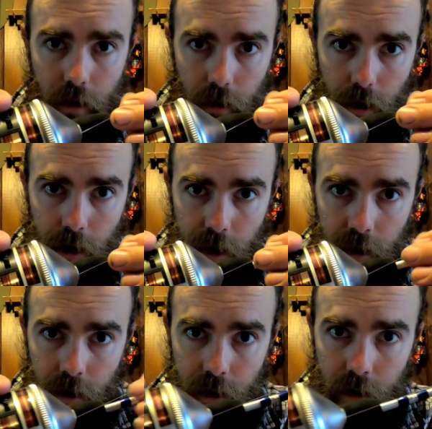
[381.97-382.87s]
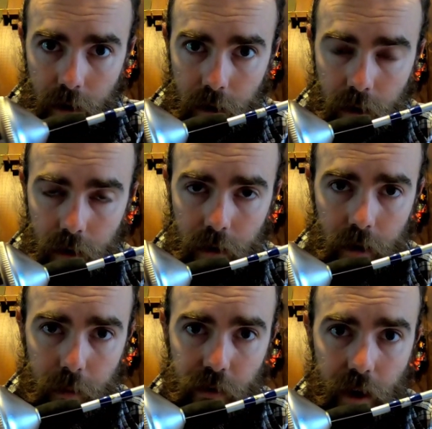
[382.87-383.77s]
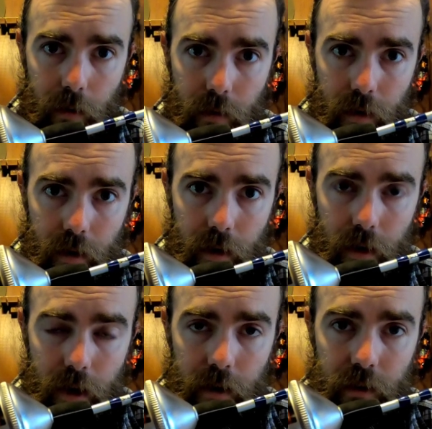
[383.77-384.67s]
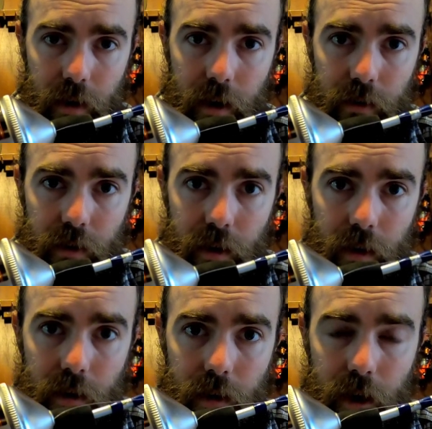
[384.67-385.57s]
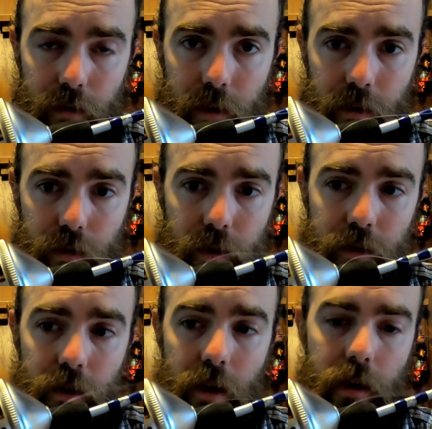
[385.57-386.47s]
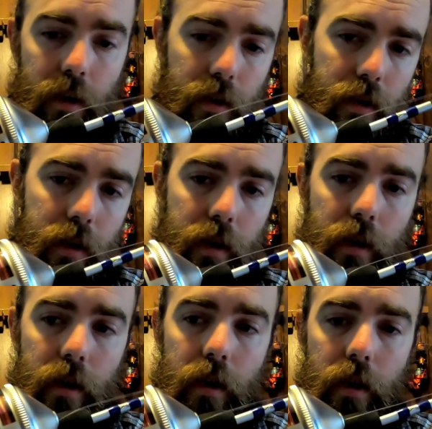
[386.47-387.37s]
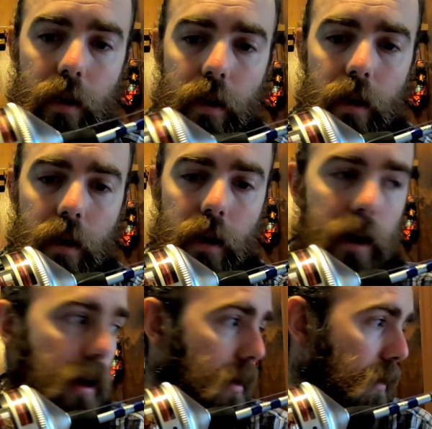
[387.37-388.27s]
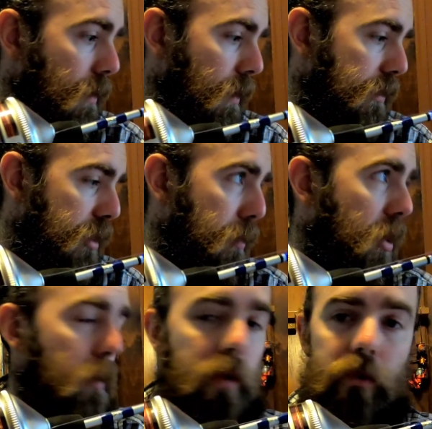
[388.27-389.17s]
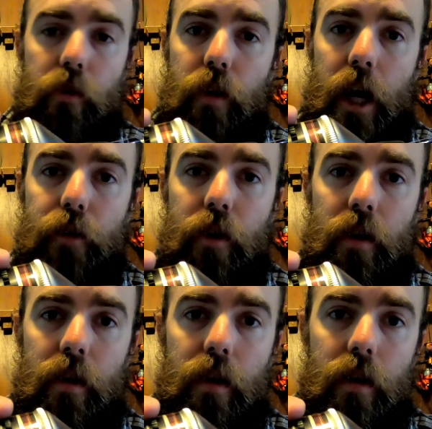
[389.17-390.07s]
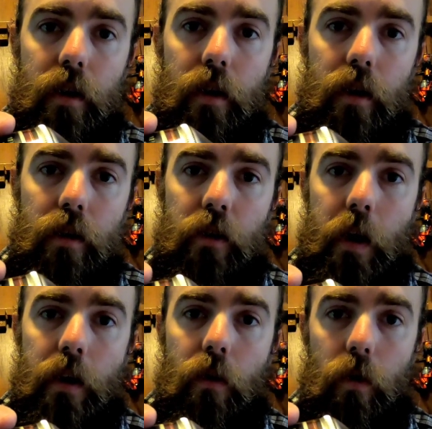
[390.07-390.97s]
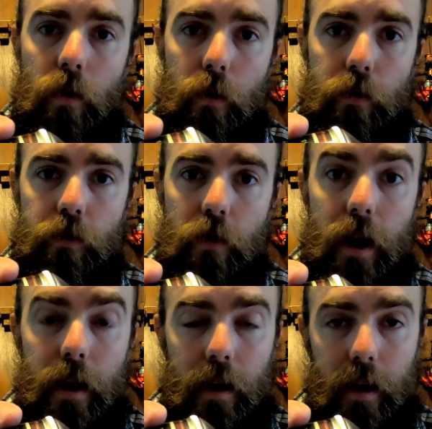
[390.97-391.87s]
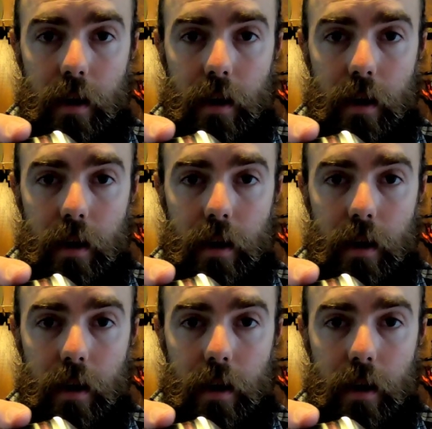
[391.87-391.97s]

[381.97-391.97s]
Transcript: your line comes out nice and easy if there's a fish on there. Now, what's the purpose of having tight or loose drag?